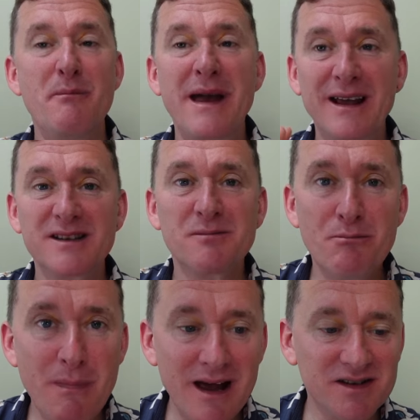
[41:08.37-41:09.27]
biggest
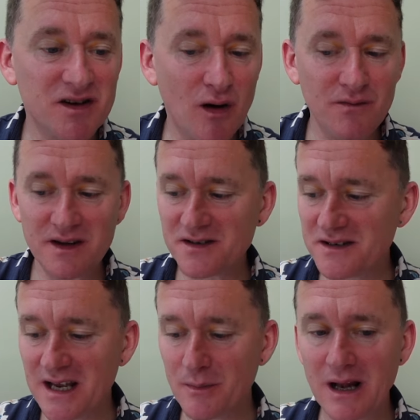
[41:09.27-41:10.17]
mess on this
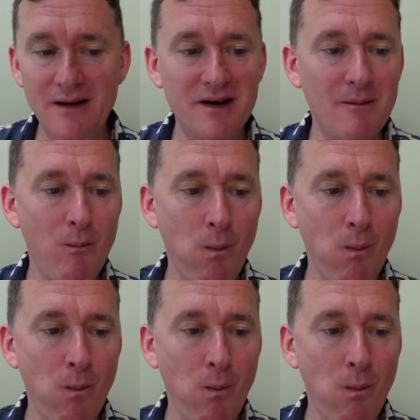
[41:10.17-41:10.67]
table ever.